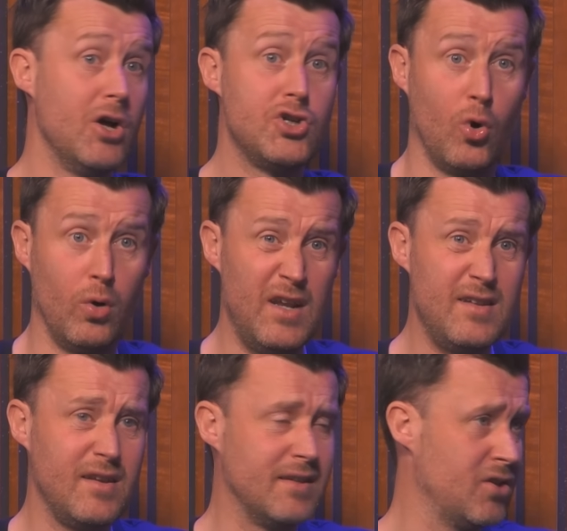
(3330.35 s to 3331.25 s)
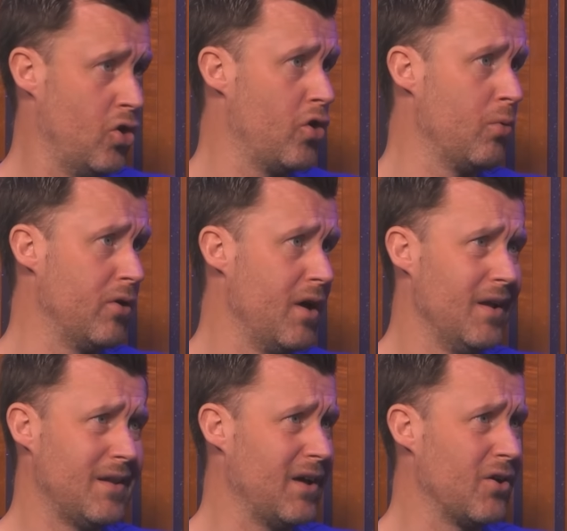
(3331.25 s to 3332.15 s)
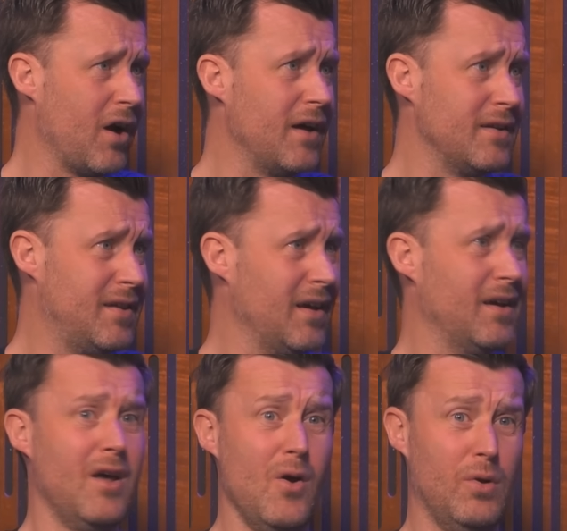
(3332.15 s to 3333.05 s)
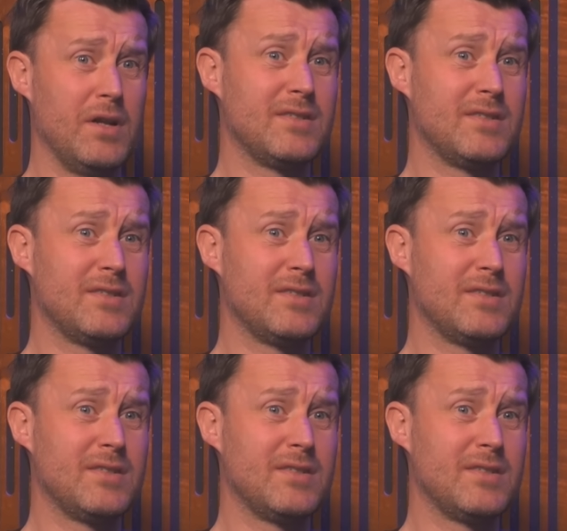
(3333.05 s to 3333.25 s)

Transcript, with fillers: Joe Linton is another one that yeah. you're kind of thinking when Beast.